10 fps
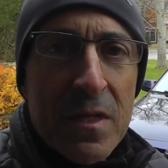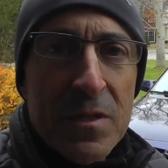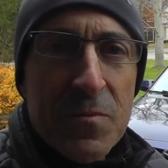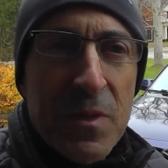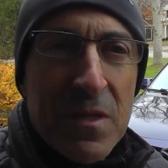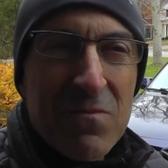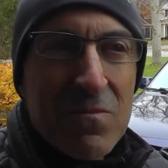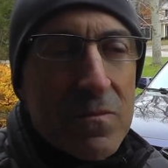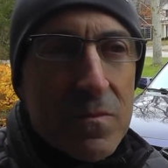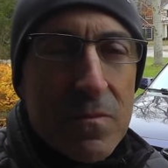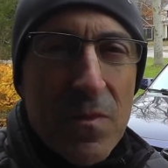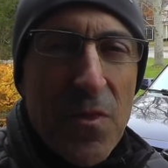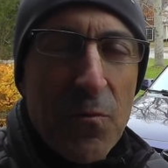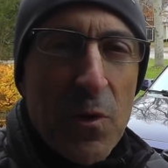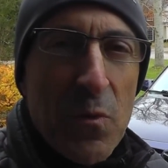It's been
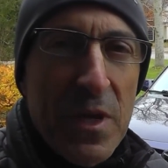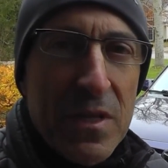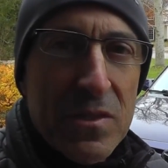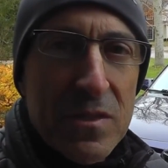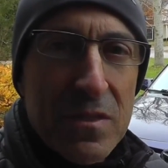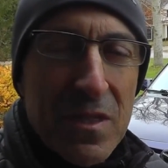3 weeks,